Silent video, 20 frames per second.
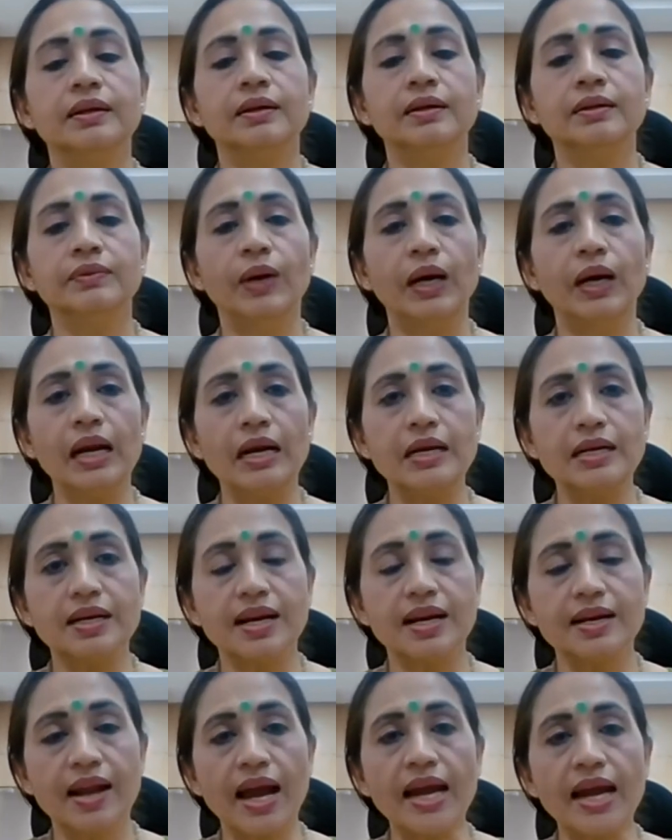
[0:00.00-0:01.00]

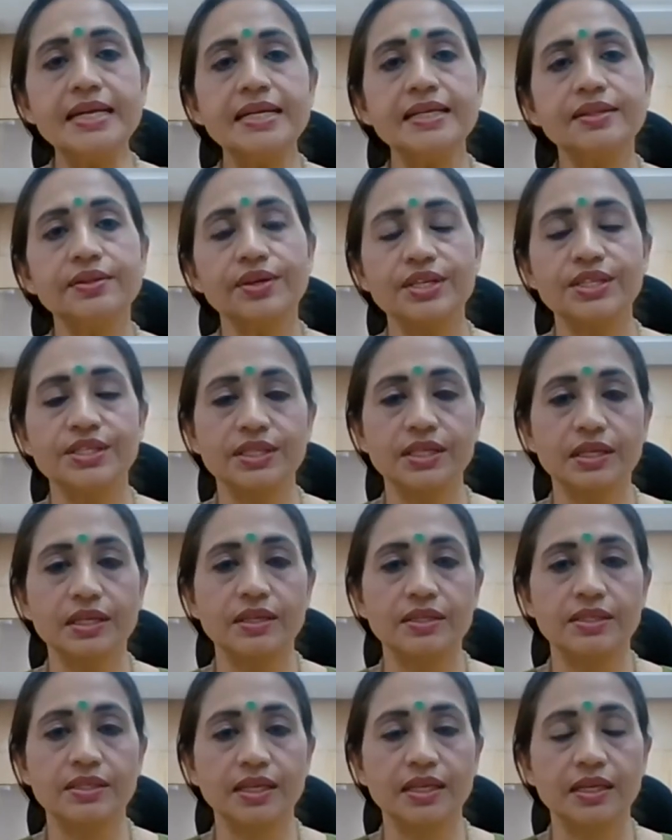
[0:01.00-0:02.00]
193
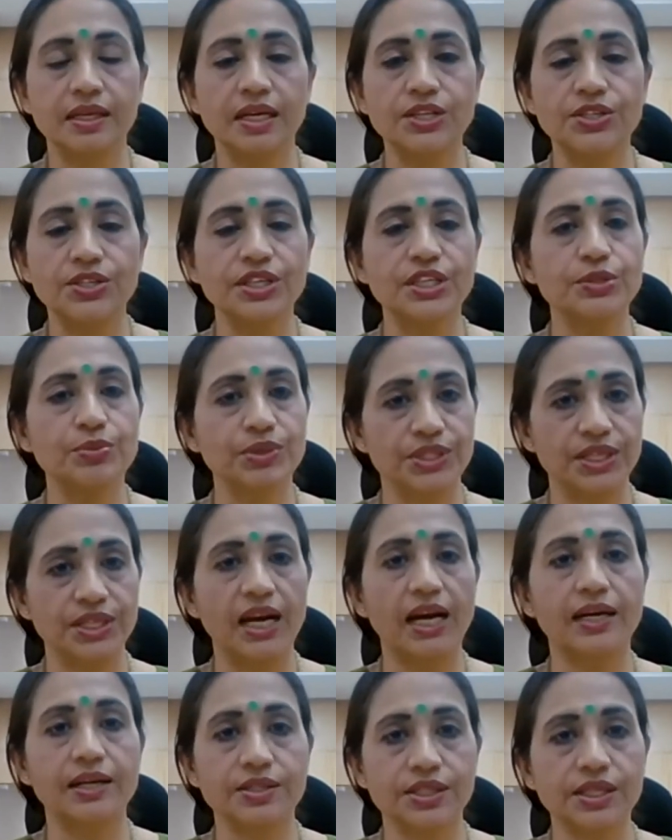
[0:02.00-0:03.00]
countries which
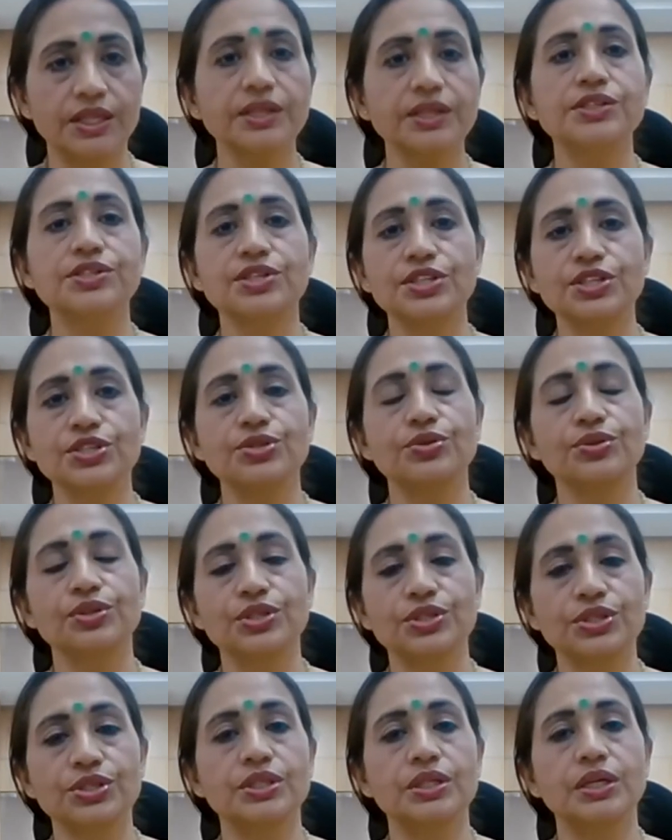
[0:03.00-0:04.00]
have signatories to
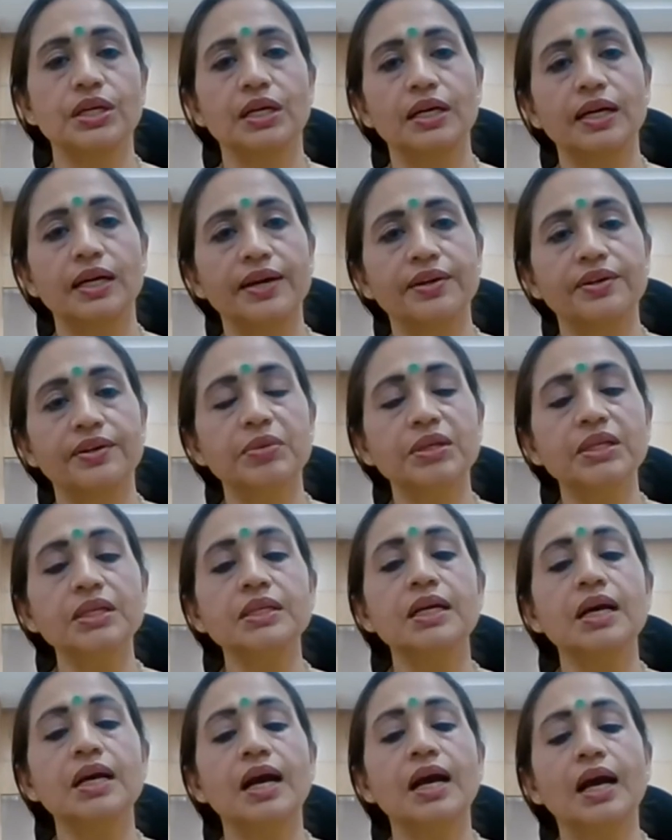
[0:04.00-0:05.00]
this agreement
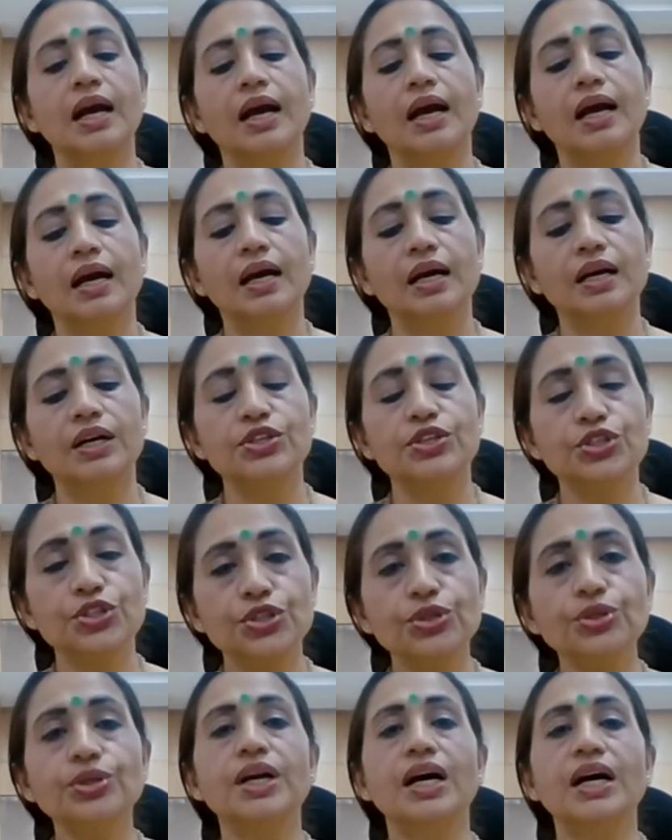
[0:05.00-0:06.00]

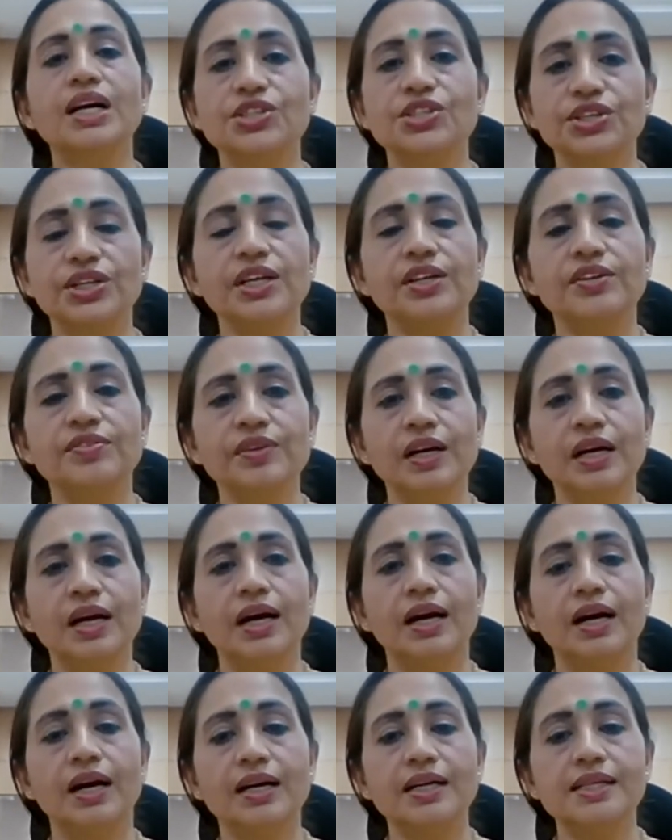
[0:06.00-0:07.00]
should achieve
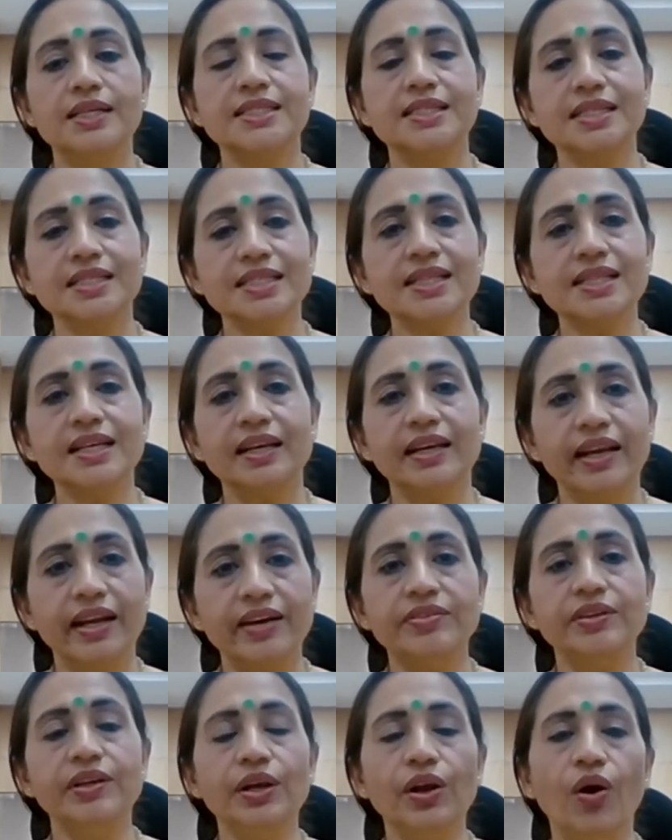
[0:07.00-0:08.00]
a certain
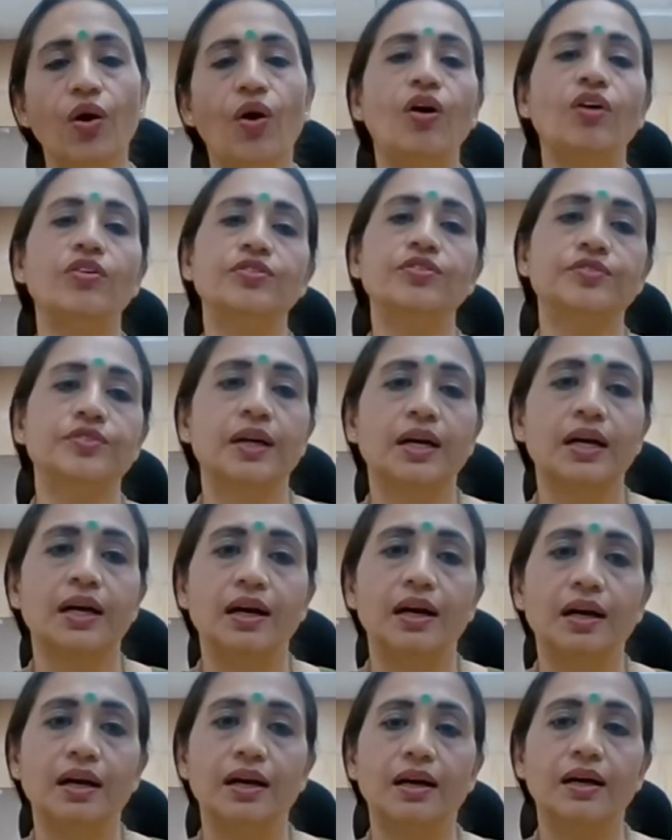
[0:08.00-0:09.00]
level
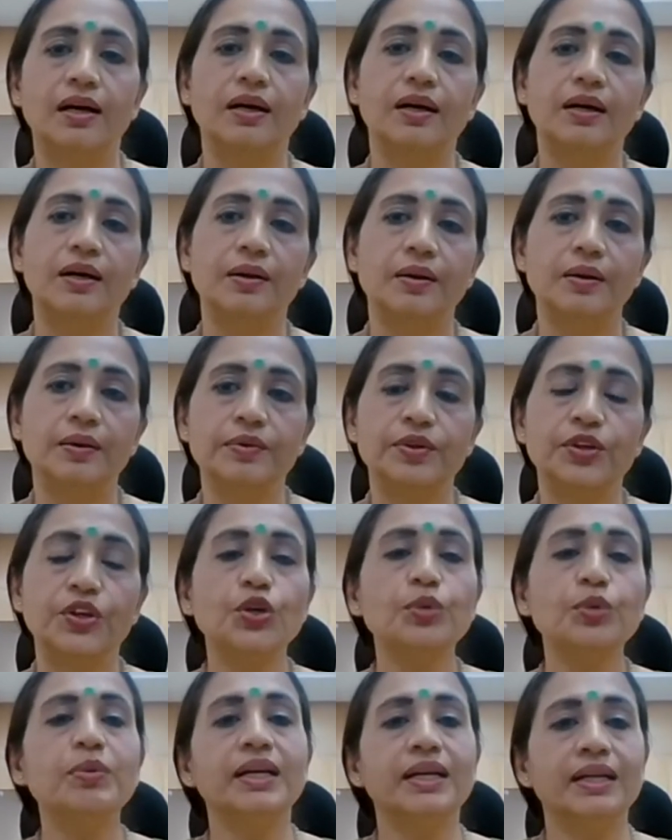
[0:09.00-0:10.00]
of
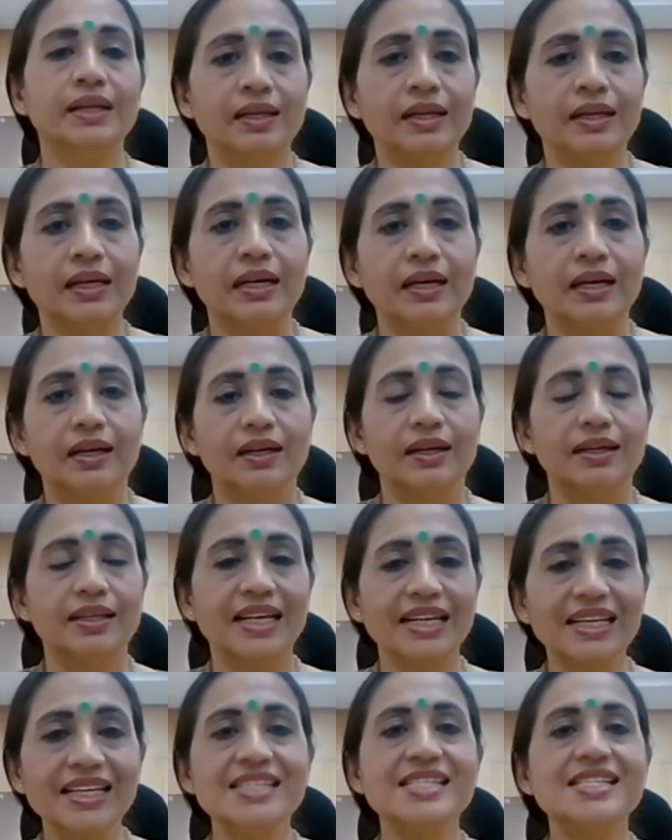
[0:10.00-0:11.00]
human
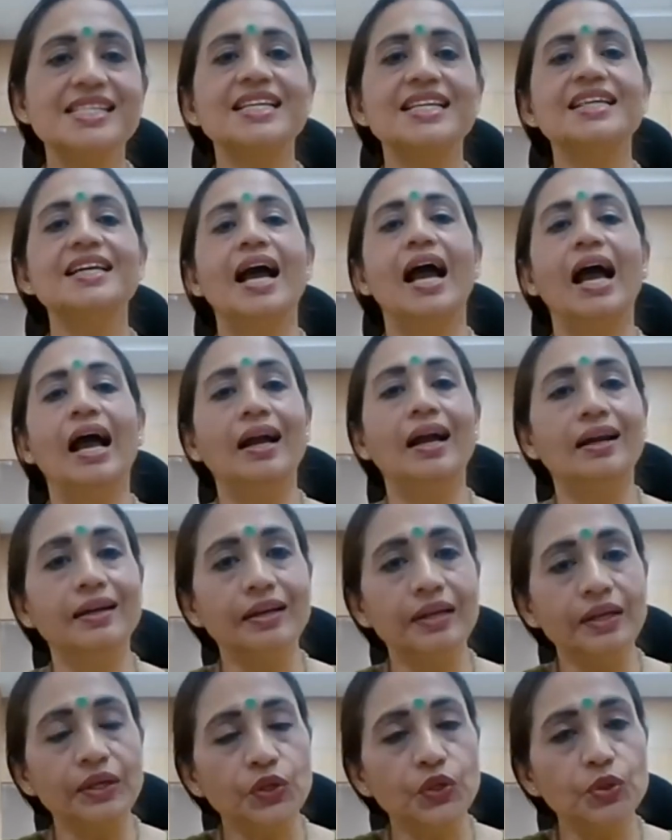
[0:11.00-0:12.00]
dignity
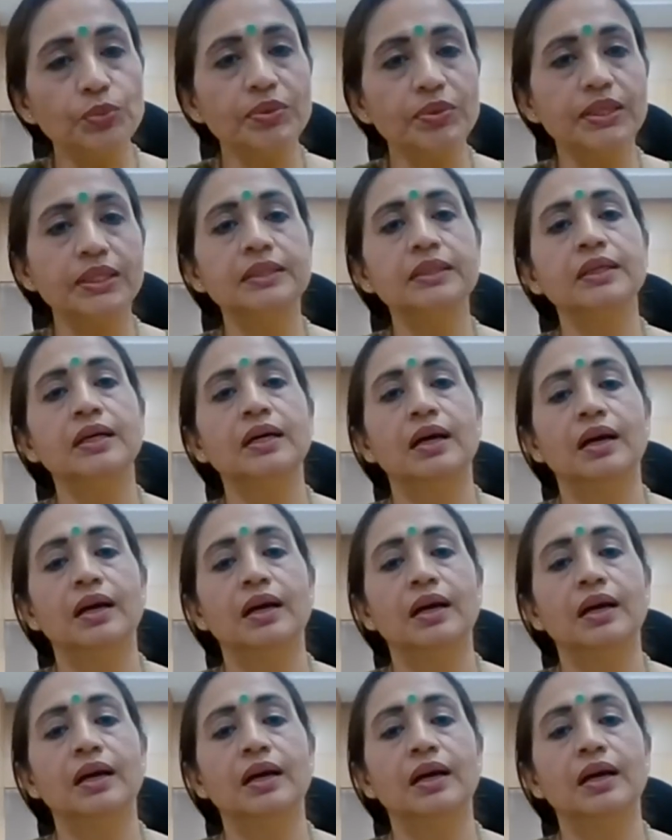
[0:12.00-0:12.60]
and human